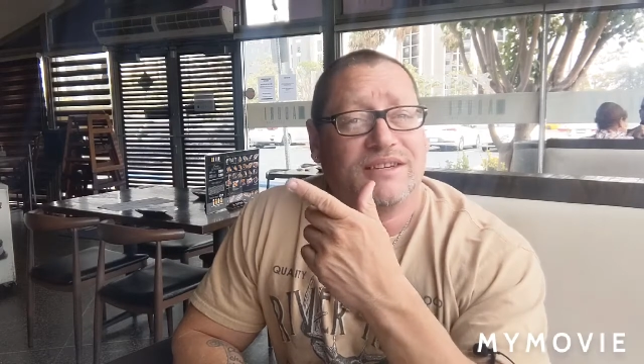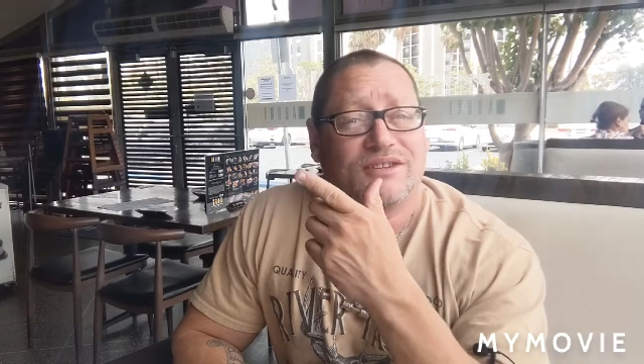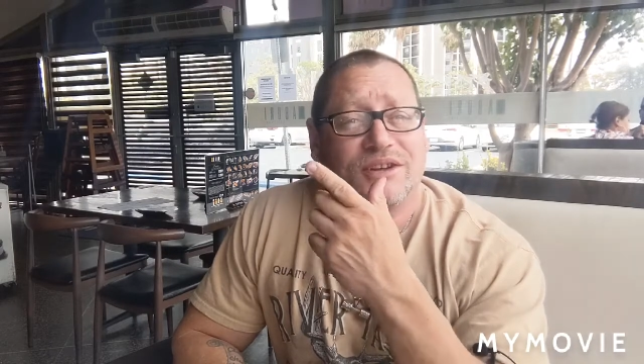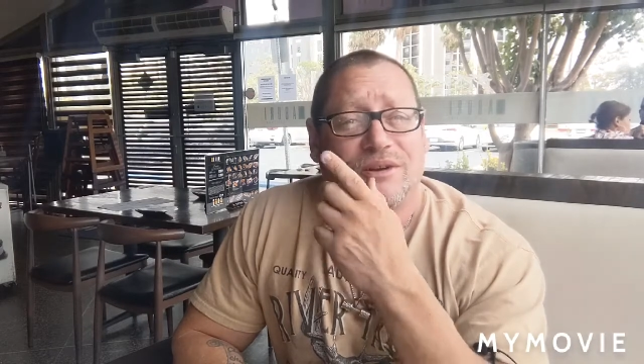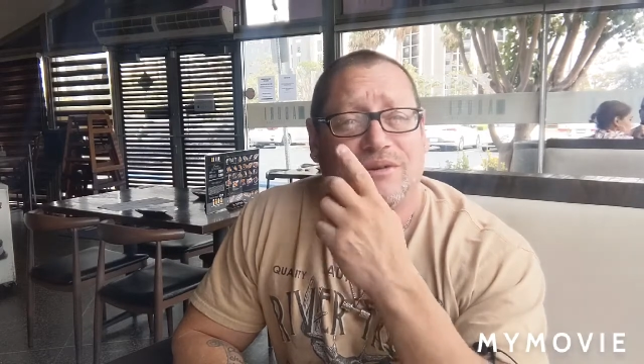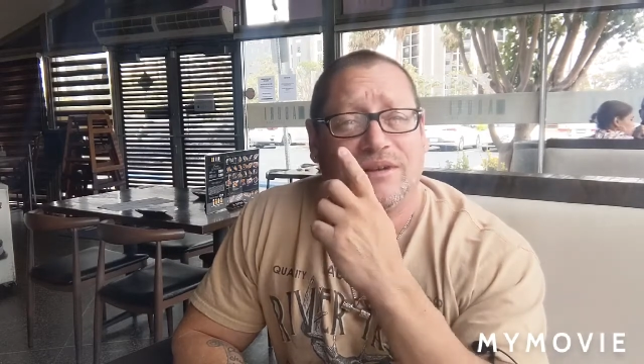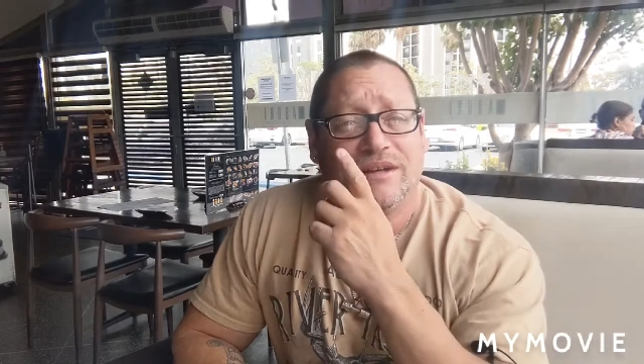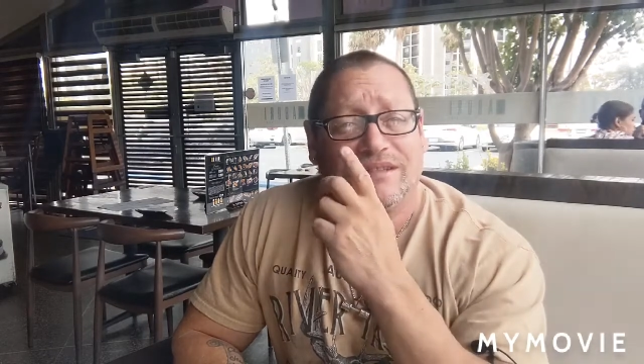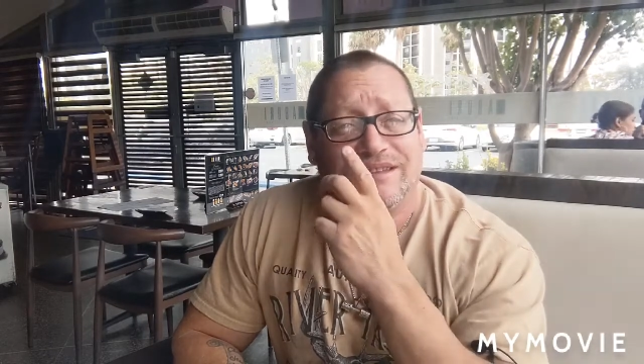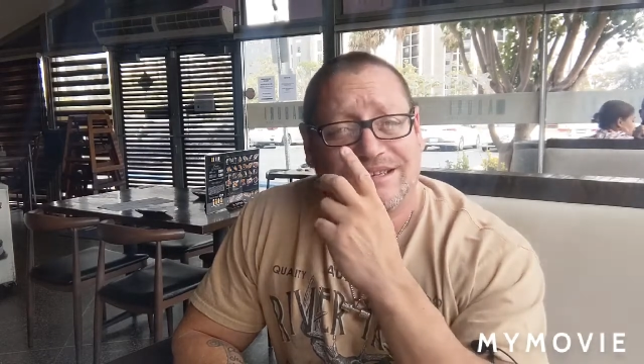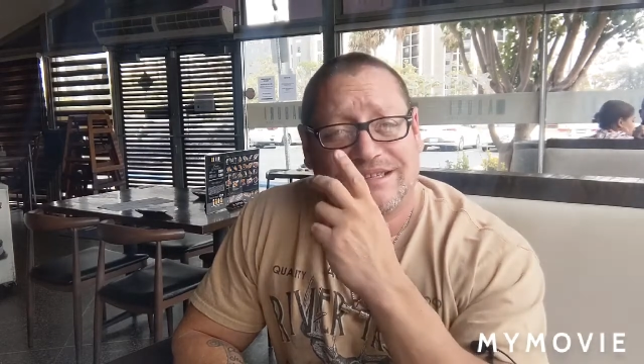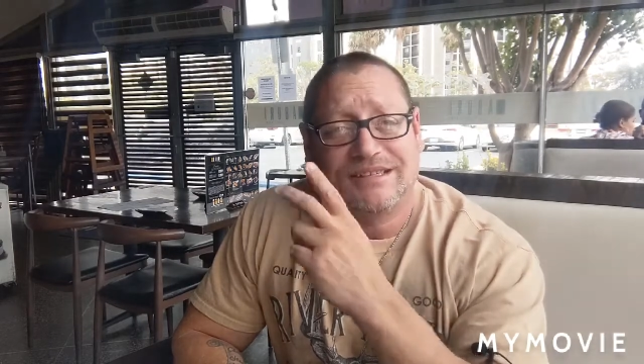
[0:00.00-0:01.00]
So
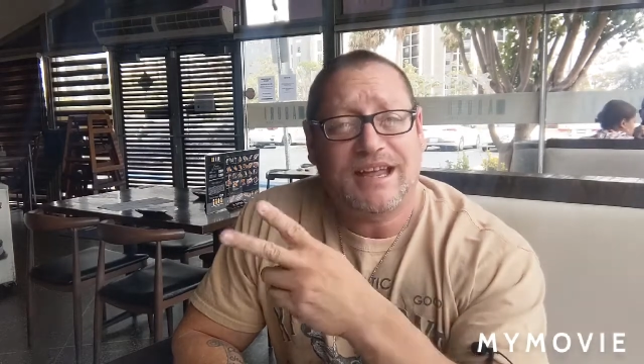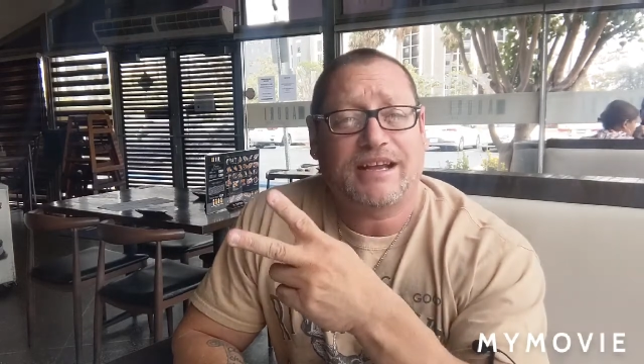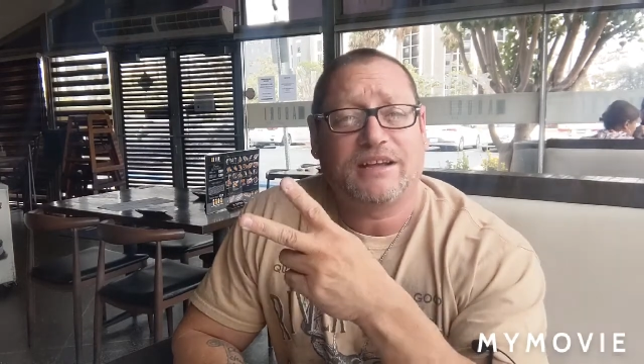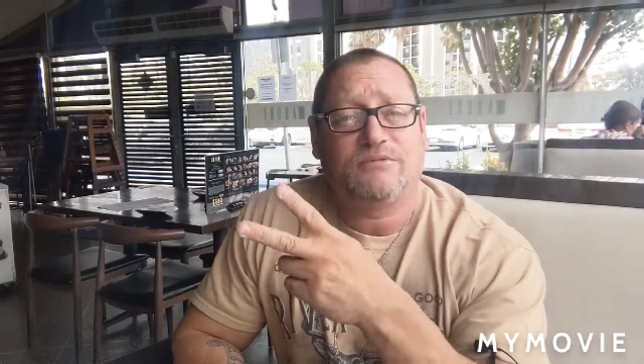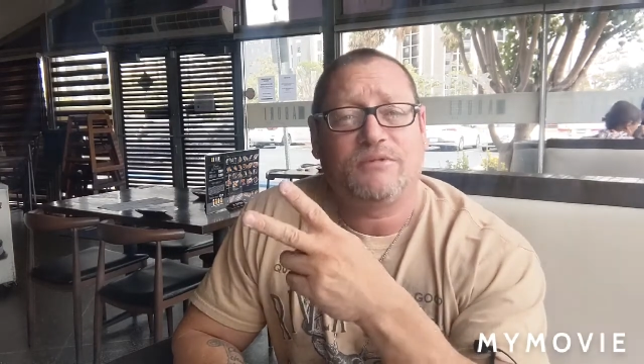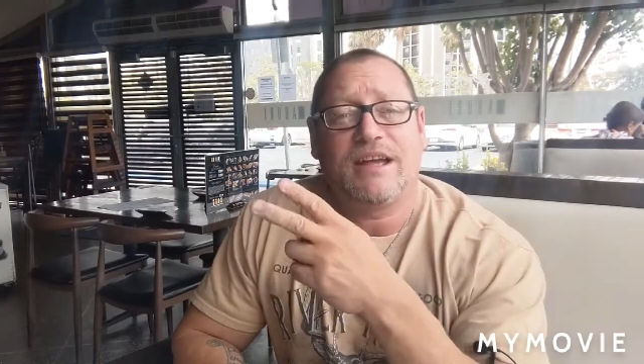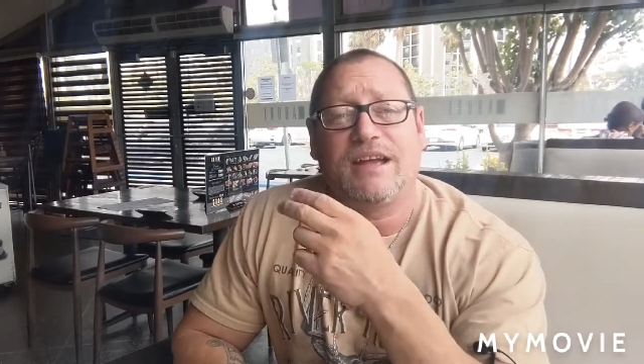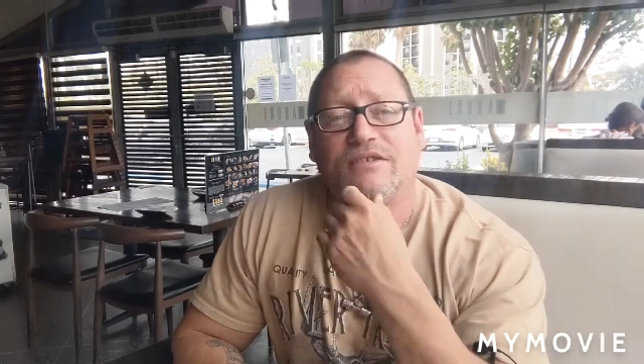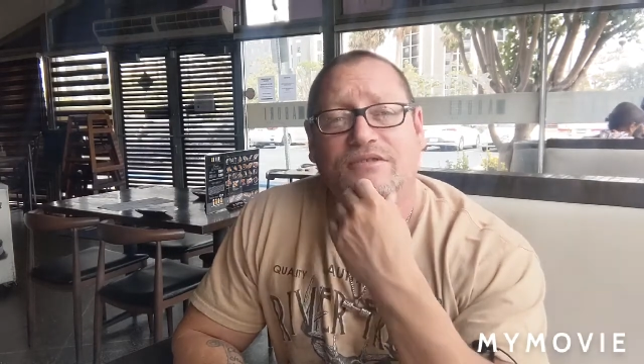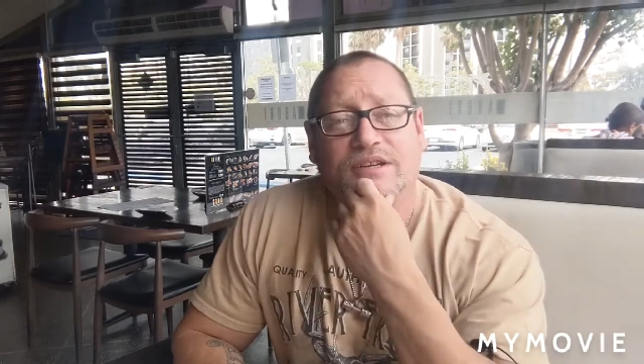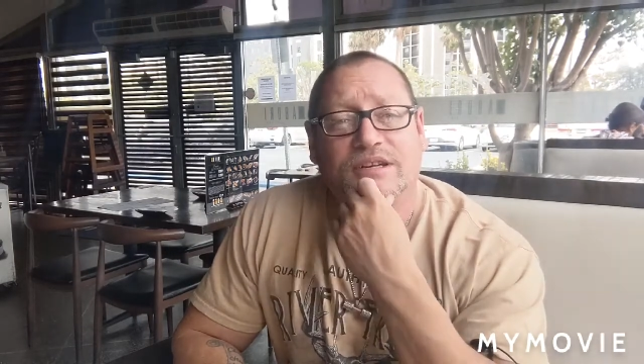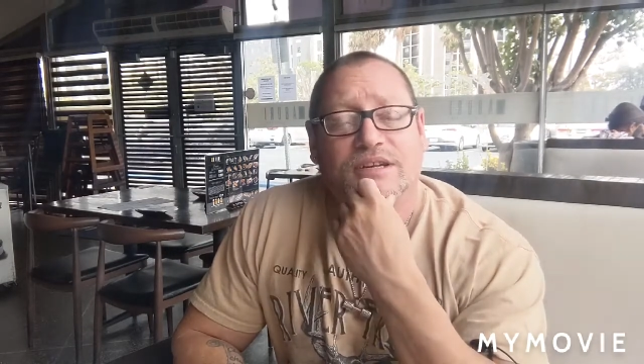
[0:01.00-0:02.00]
the second round,